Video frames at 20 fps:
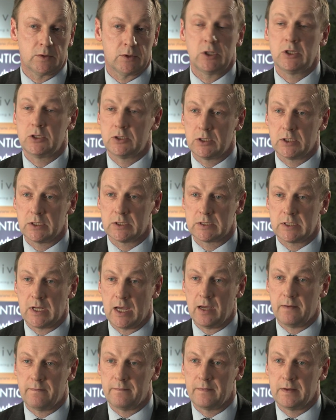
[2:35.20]
teaching
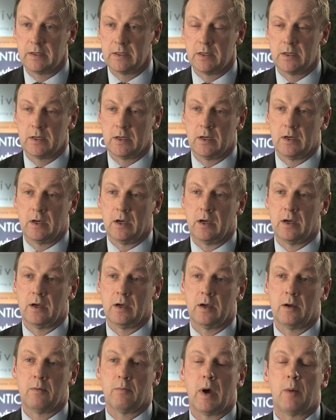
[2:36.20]
staff,
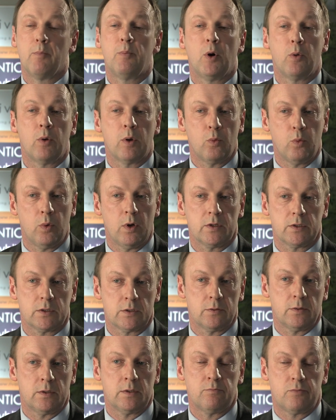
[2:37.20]
but we want
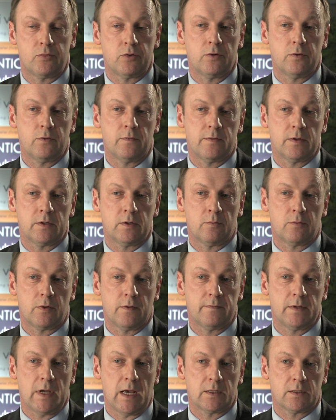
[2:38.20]
to improve the number
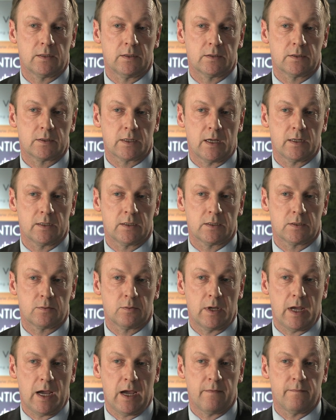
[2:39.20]
of DETLS candidates
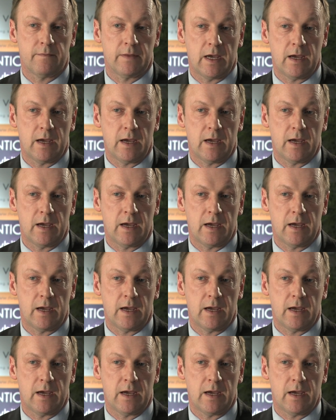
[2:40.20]
we have.